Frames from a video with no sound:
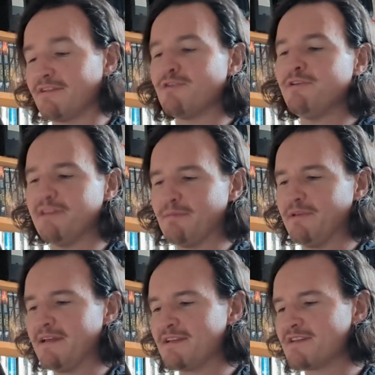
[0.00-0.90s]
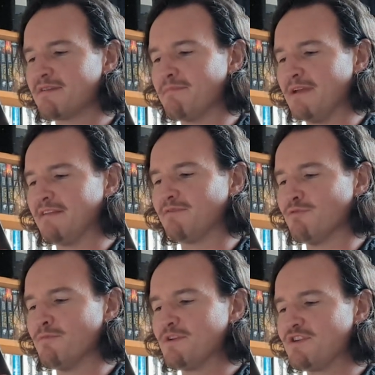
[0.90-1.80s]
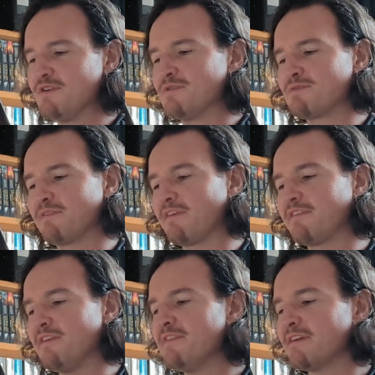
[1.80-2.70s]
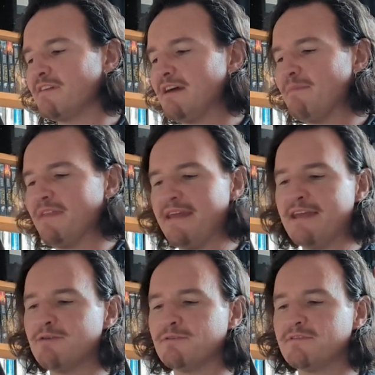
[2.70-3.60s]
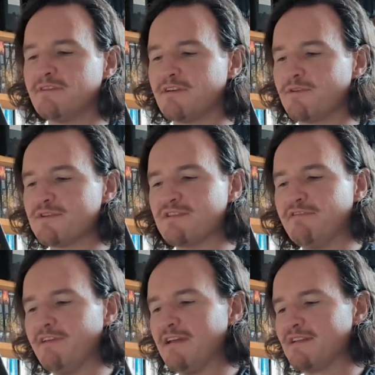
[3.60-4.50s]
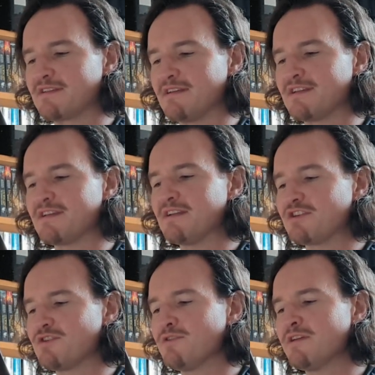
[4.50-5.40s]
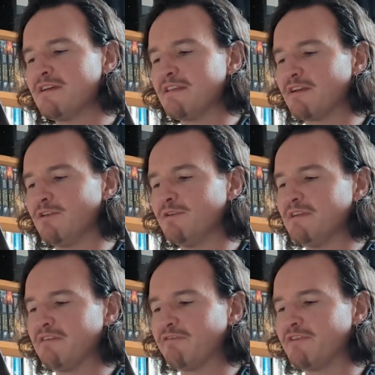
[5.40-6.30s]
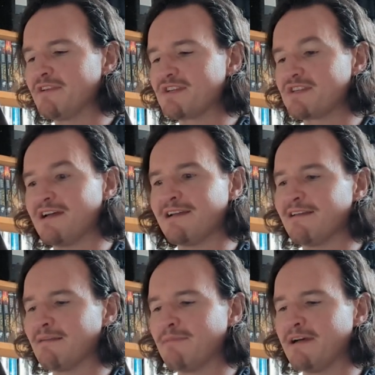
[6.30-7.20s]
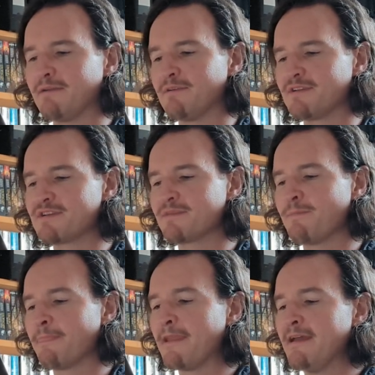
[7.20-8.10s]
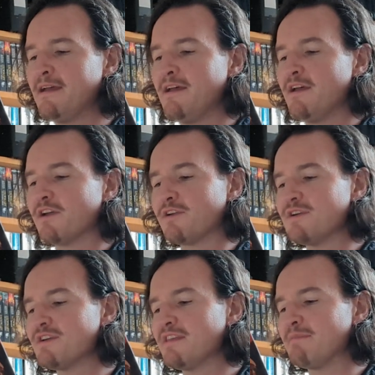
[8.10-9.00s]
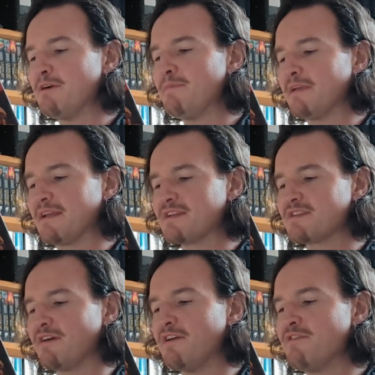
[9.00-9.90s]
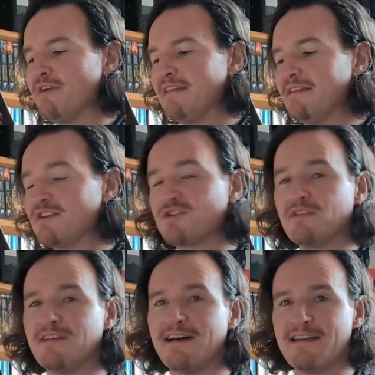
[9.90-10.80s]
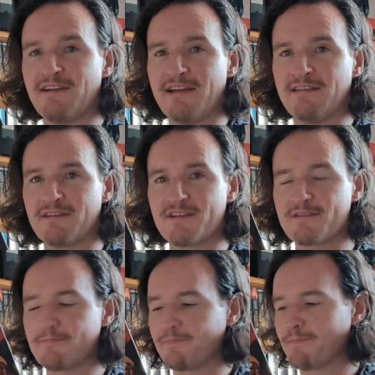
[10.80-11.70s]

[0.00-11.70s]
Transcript: Gothic blades met Roman shields with a thunderclap that echoed across the fens and sent Sura and the Claudian front staggering backwards, crushing them up against the unready Scutari riders.